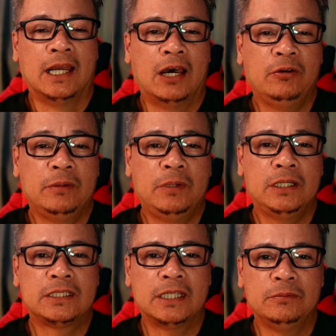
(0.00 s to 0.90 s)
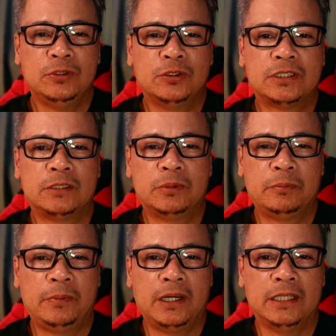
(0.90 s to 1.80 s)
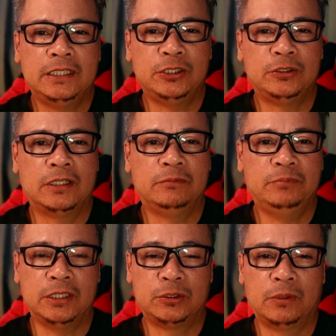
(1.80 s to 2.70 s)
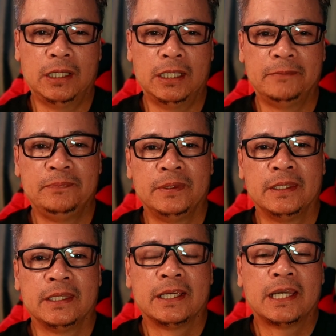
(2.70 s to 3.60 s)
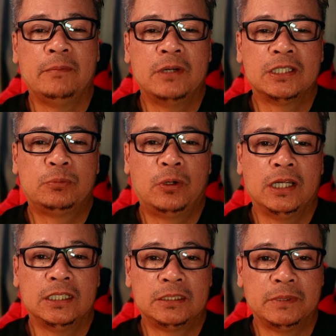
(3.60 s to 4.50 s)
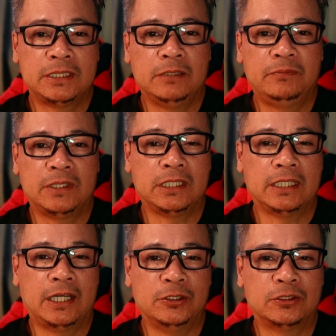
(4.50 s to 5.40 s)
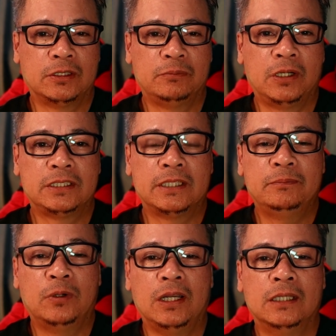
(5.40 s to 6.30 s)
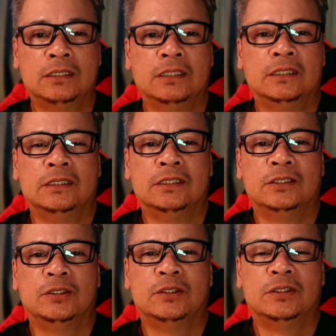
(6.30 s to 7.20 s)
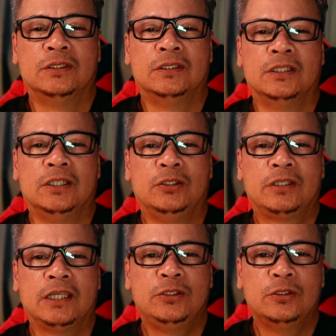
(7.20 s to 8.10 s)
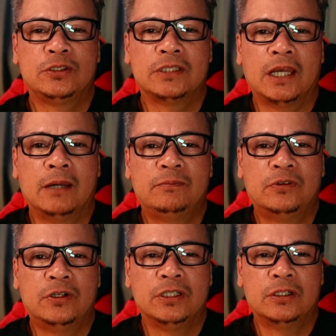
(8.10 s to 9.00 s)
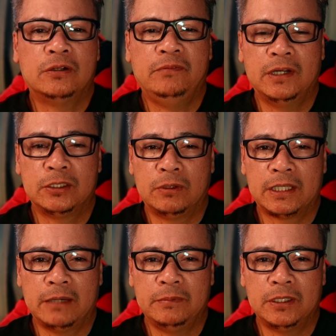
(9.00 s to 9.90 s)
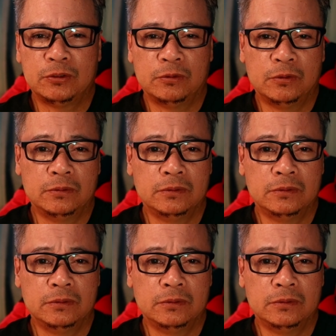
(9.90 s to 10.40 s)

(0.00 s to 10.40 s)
However, some users prepare additional virtual uh, cameras for specific scenarios. For example, you can use app for your virtual camera to